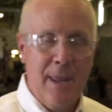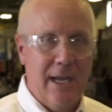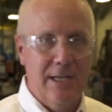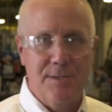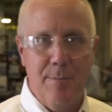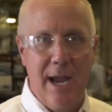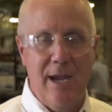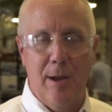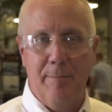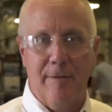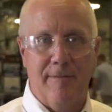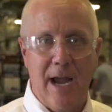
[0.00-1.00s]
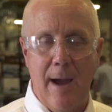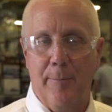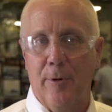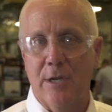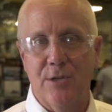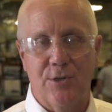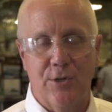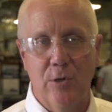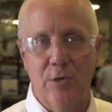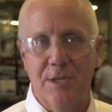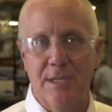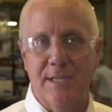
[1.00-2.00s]
It's made up of copper
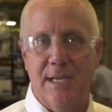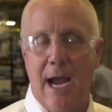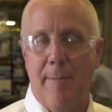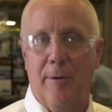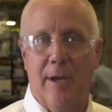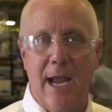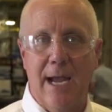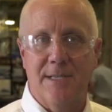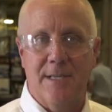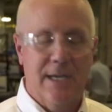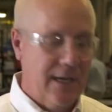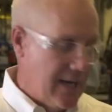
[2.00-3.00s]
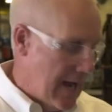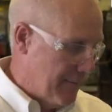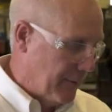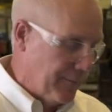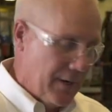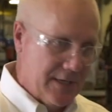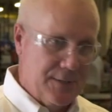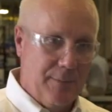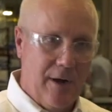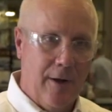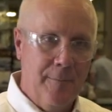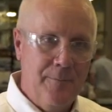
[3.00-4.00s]
extrusions, copper casting, and copper bus
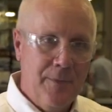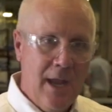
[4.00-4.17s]
bar.